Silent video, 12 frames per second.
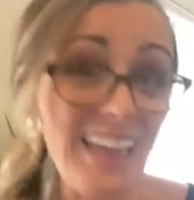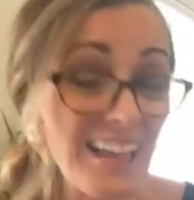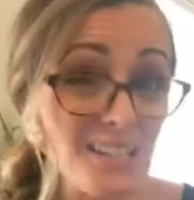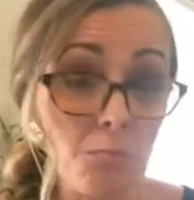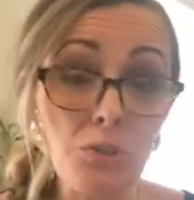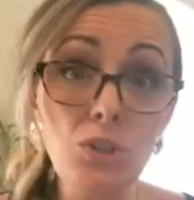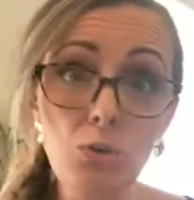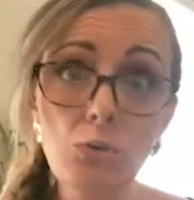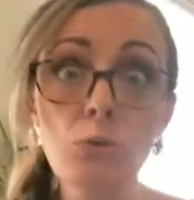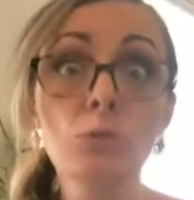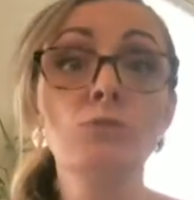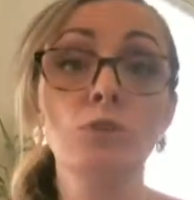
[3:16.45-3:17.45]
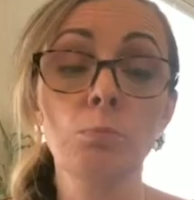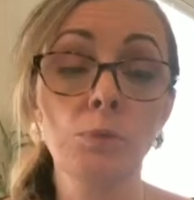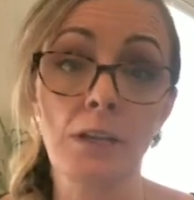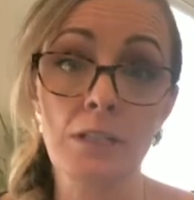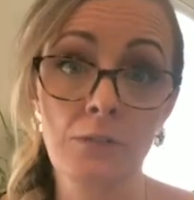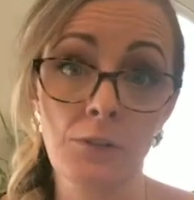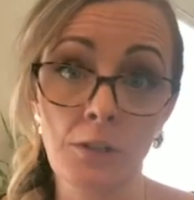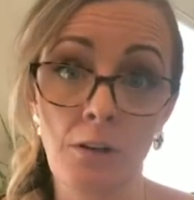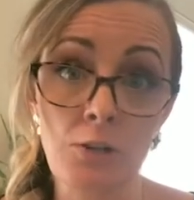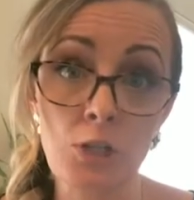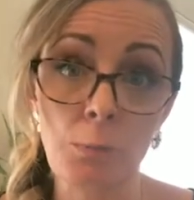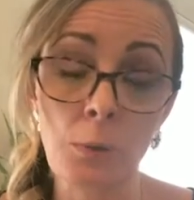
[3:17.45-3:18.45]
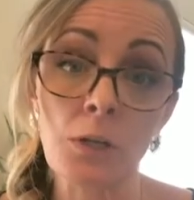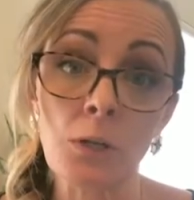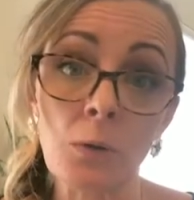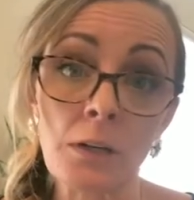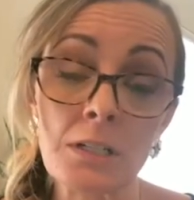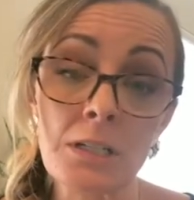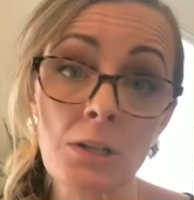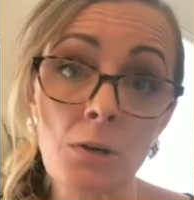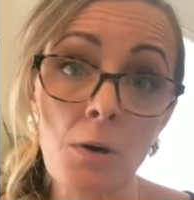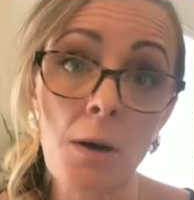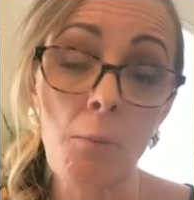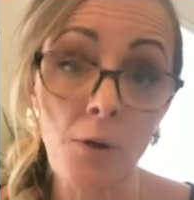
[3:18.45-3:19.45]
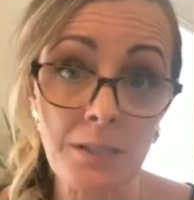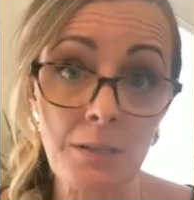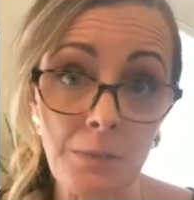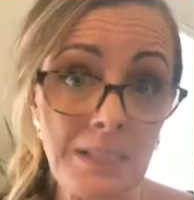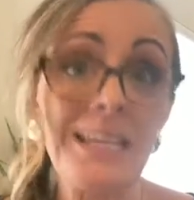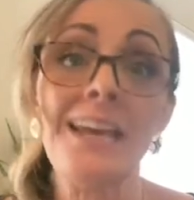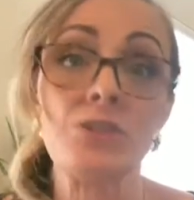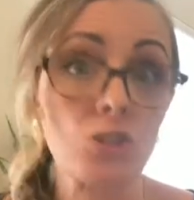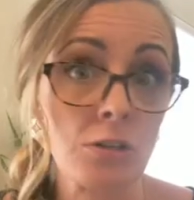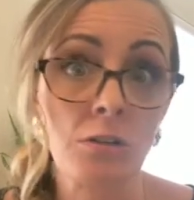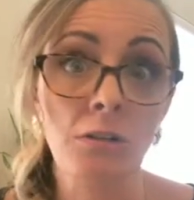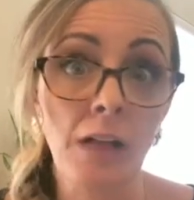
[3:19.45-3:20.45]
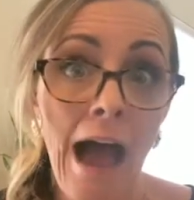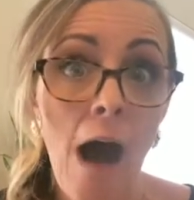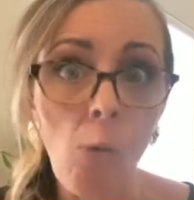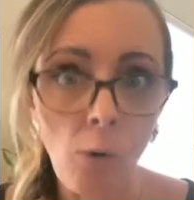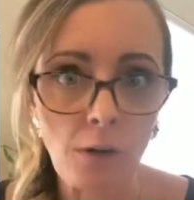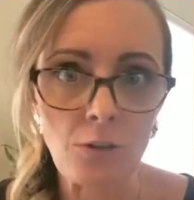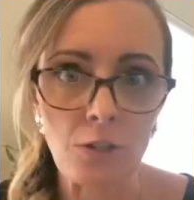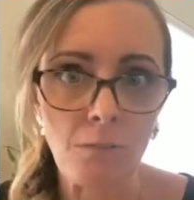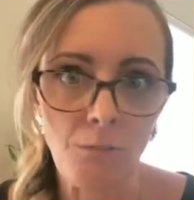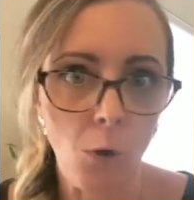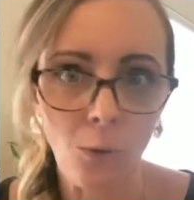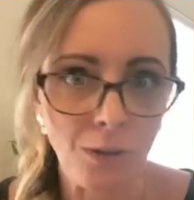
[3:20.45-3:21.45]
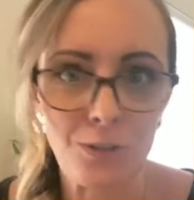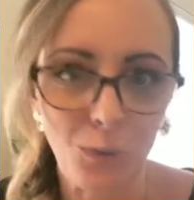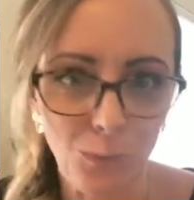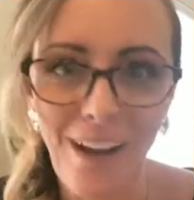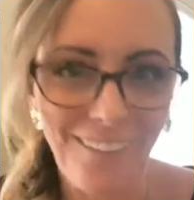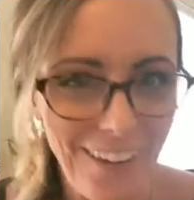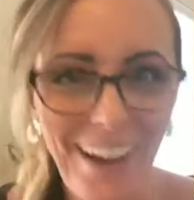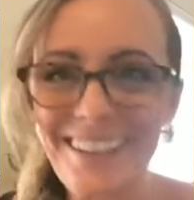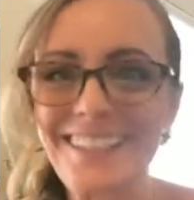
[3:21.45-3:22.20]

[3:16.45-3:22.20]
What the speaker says: That's a beautiful place for an entrepreneur to put some intentional hours of focus around, right?